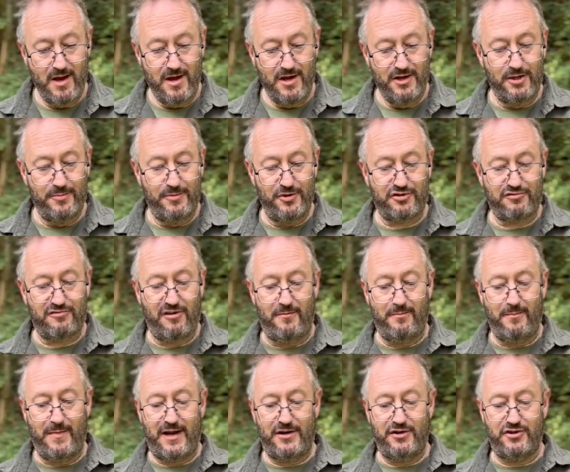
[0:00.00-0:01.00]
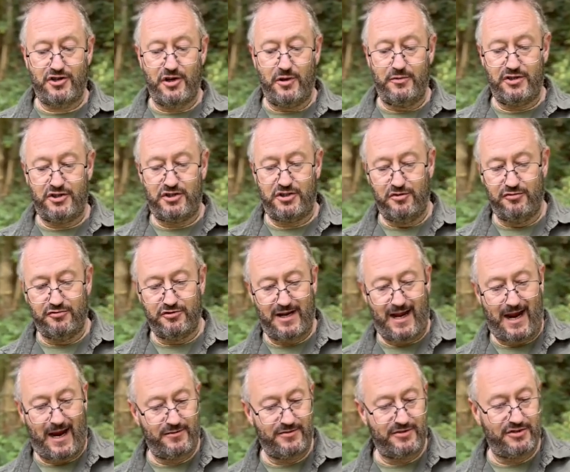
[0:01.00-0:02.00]
The Bushcraft man showed the children
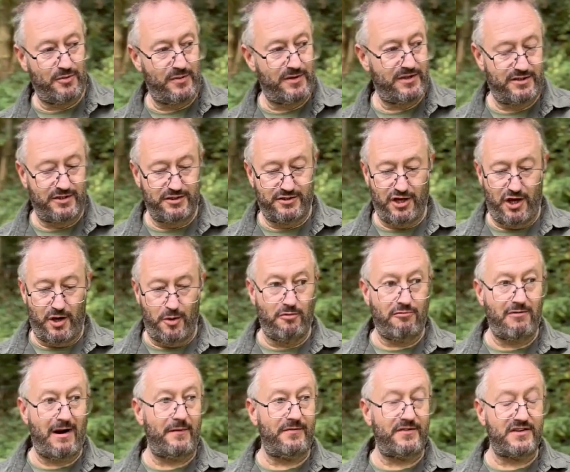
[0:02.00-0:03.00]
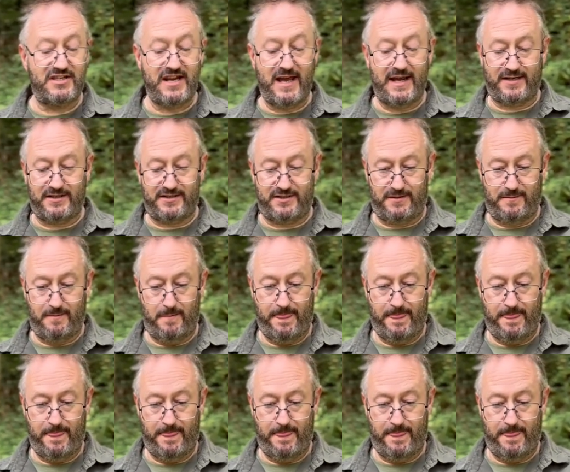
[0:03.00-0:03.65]
how to twist the dough around the sticks.